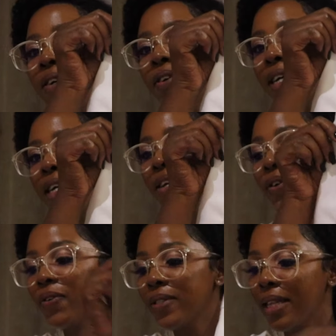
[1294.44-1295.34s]
So
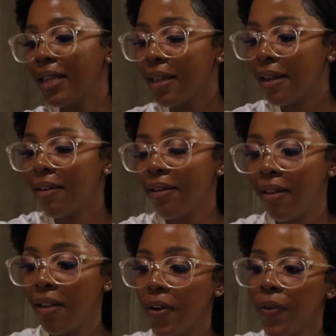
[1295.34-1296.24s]
cute and
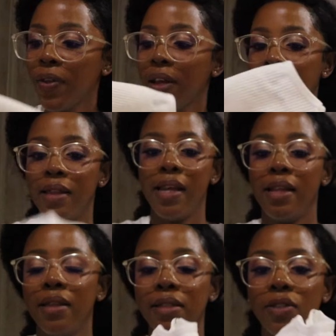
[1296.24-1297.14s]
little. And
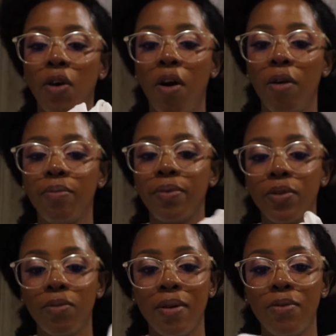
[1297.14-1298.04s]
then this top.
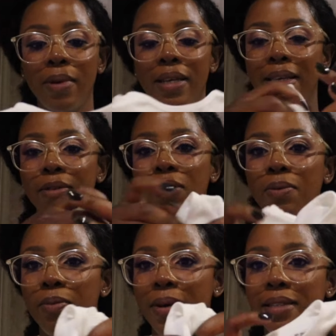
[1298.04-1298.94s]
It's
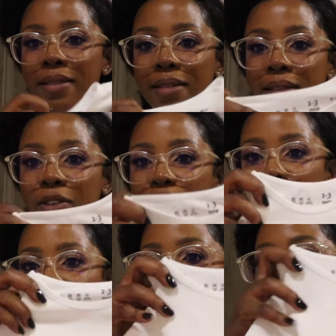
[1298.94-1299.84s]
about my sister
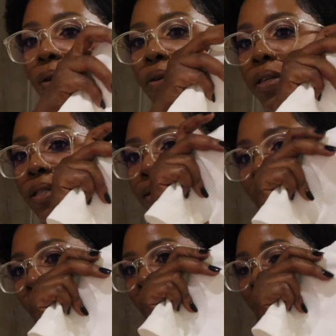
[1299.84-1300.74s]
Shem. She'll be wearing
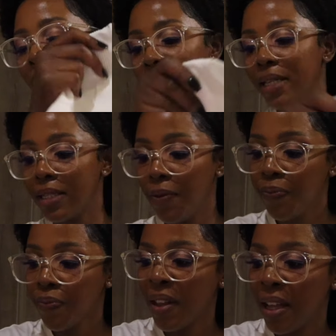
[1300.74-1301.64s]
Star White.
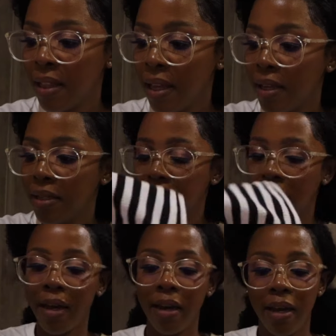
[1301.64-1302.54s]
And then
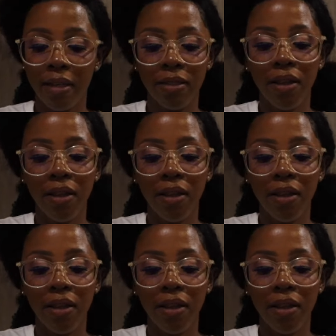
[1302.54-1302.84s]
Zana.